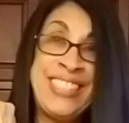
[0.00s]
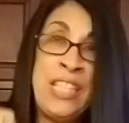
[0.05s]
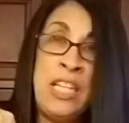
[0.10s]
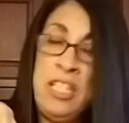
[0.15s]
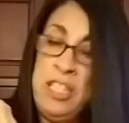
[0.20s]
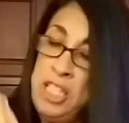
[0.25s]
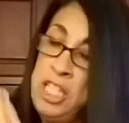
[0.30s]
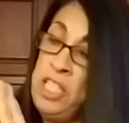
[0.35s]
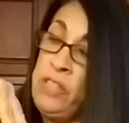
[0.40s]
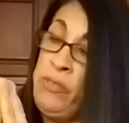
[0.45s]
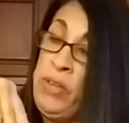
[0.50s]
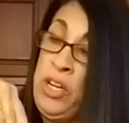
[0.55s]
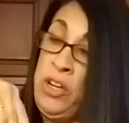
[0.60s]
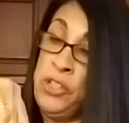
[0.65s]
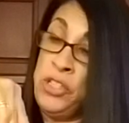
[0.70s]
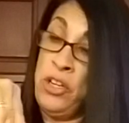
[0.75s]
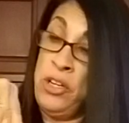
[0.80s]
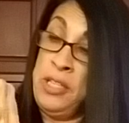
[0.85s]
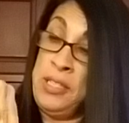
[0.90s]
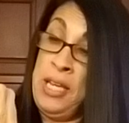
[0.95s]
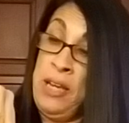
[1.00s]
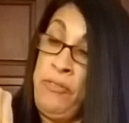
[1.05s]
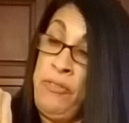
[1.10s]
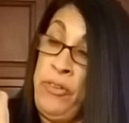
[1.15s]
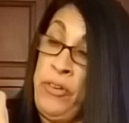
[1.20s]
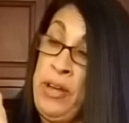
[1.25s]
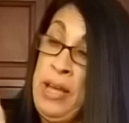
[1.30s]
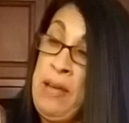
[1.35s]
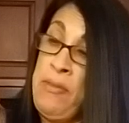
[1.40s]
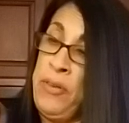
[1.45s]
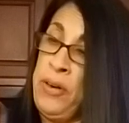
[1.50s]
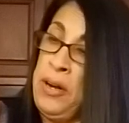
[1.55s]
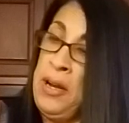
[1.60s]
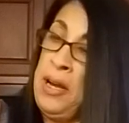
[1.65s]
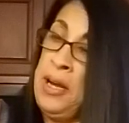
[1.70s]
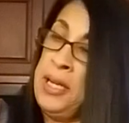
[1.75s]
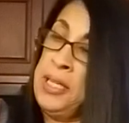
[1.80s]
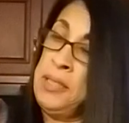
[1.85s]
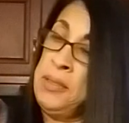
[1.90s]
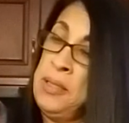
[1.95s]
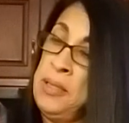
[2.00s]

This video is gonna take forever, guys.